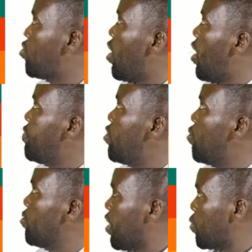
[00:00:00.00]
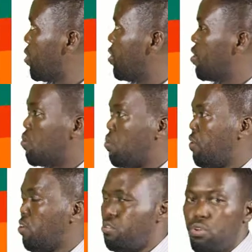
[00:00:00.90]
Having known that one, we
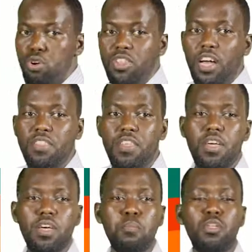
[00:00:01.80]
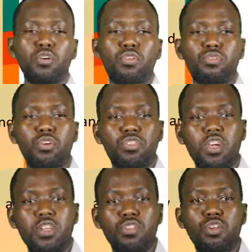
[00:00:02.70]
have also looked at the methods or
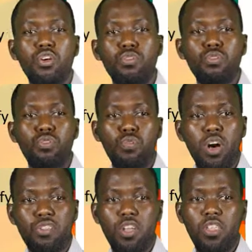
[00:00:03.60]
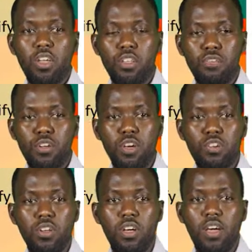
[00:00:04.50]
techniques used for accident
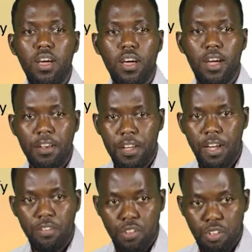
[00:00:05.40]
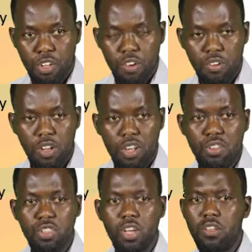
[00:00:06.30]
identification and investigation.
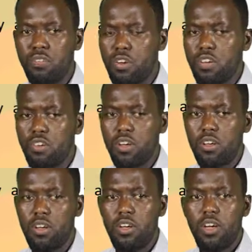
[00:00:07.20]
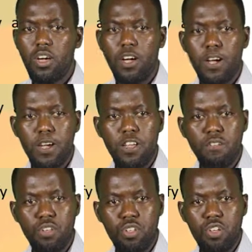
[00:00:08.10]
Accident identification and
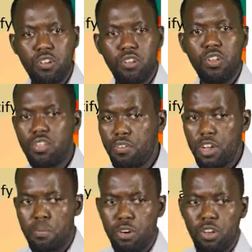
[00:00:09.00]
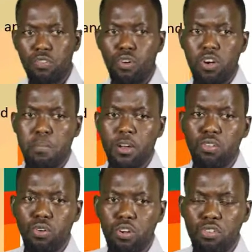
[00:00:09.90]
investigation is very important for
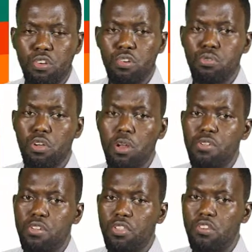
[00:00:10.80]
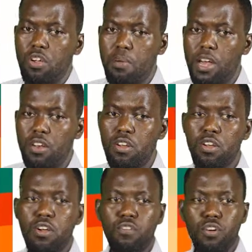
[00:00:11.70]
companies, organizations to help in strategic planning
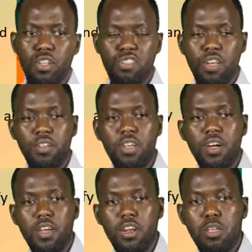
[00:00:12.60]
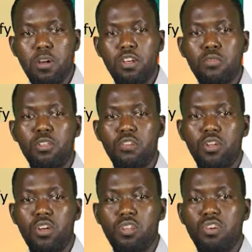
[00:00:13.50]
for the safety and the health management of the
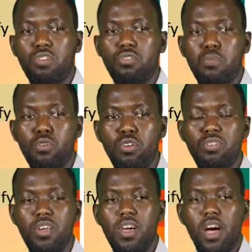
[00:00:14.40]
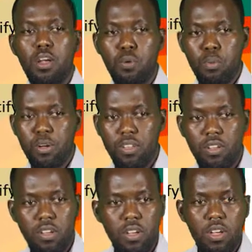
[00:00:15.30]
organization's employees and property.
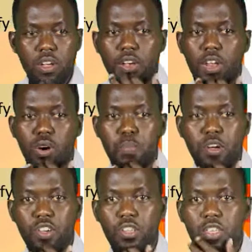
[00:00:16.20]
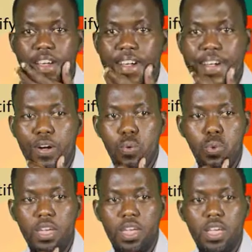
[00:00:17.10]
In our project,
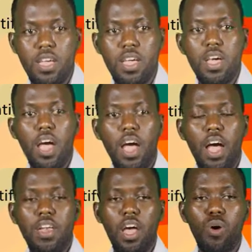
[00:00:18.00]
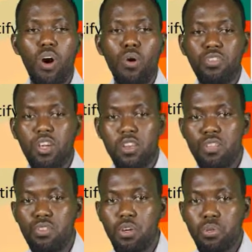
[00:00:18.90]
we had our own
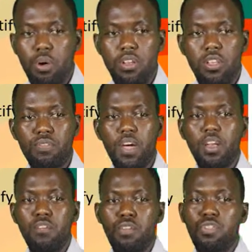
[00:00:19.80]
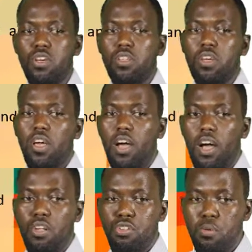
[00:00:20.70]
techniques to identify and investigate
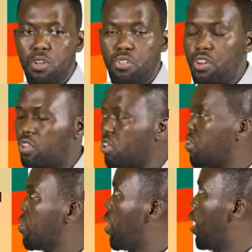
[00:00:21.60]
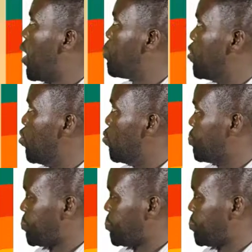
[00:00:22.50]
as demonstrated below.